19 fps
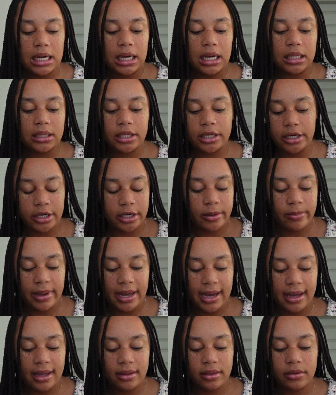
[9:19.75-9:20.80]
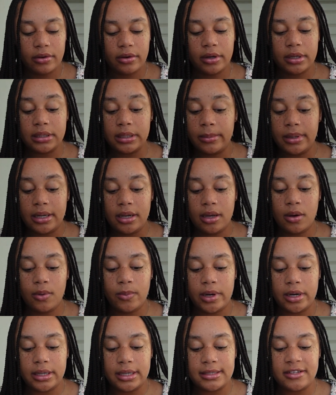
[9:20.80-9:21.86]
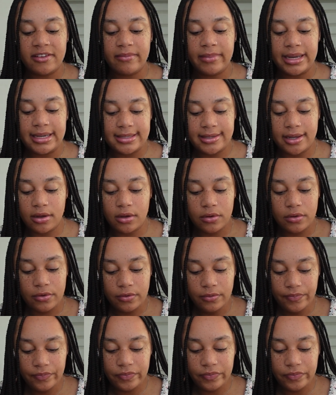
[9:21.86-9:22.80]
a linear path, or limited awareness of myself.